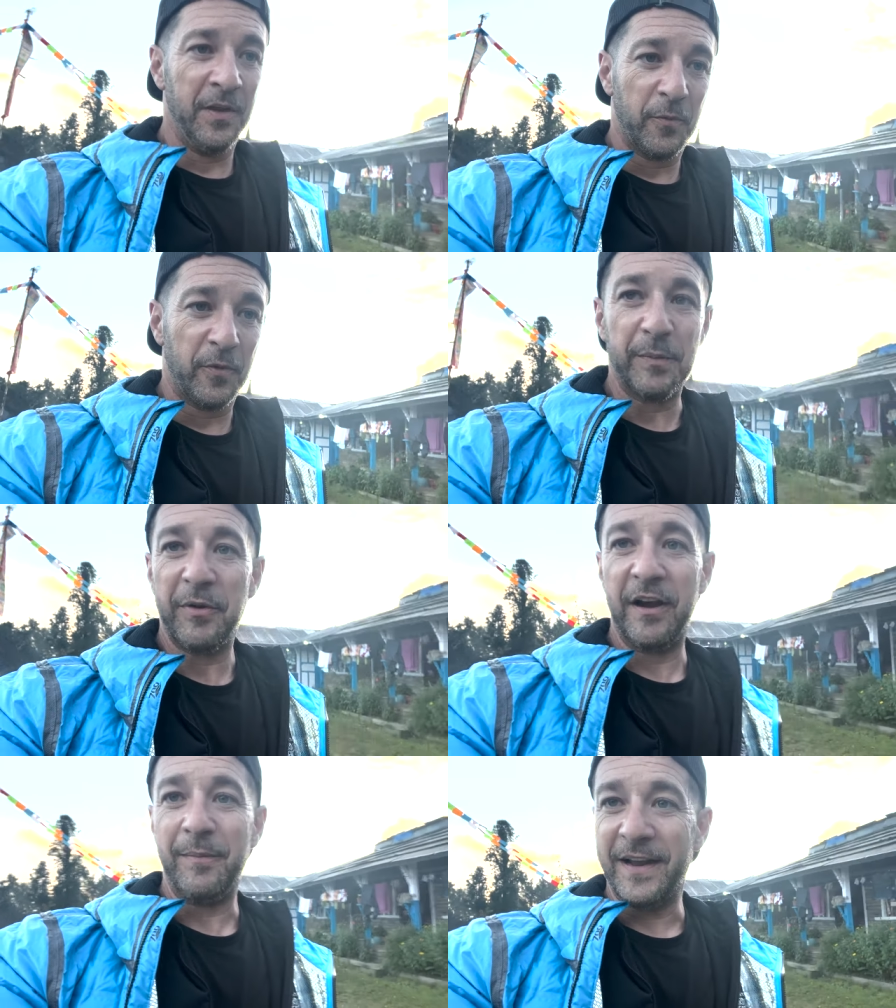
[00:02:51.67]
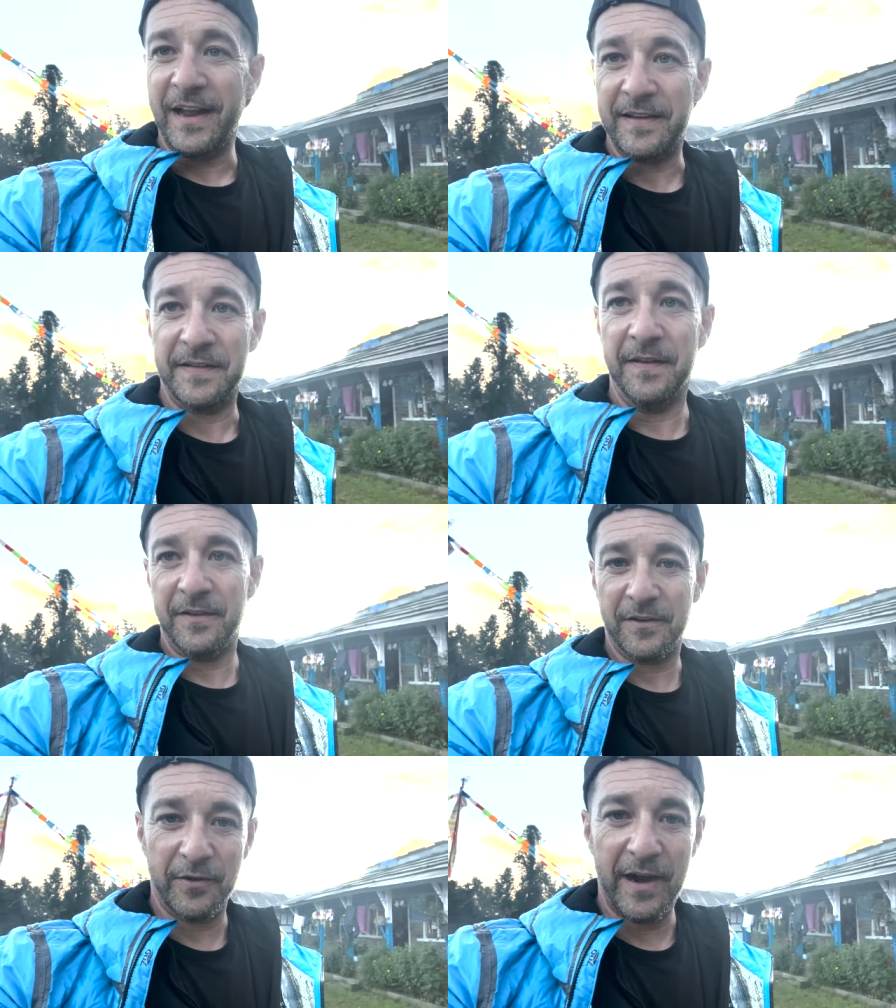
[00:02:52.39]
really proud of my guys.
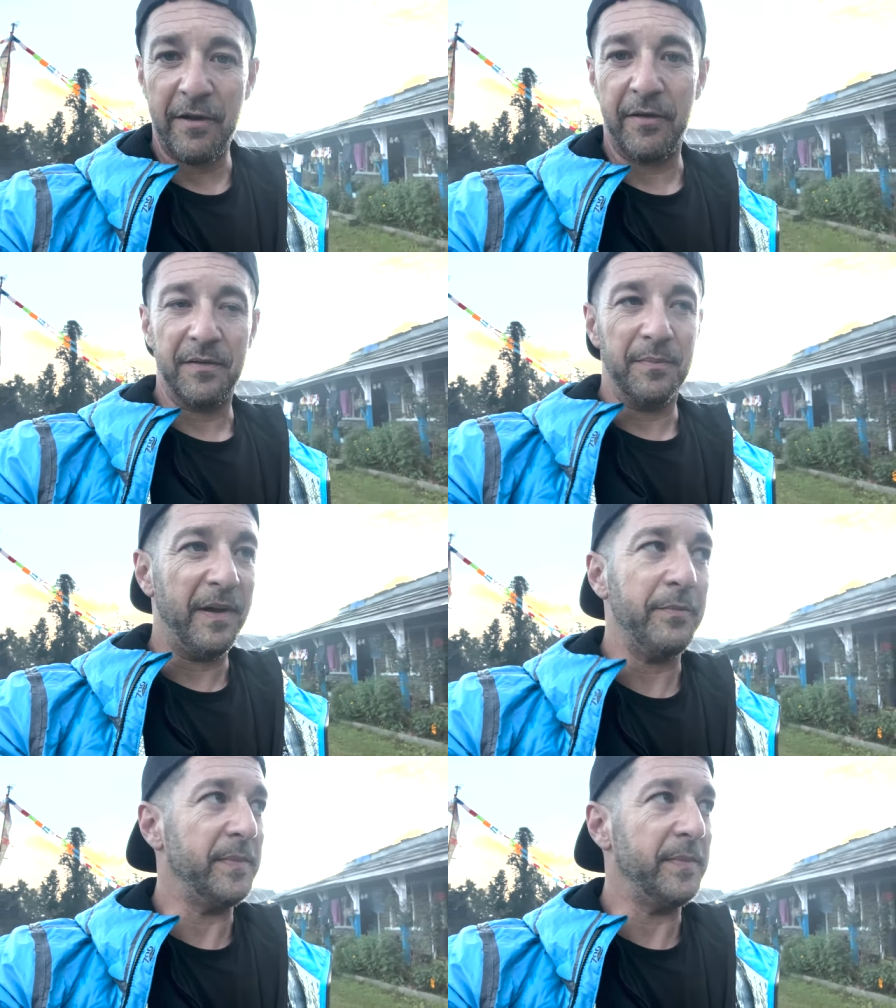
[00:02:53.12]
They're going out above and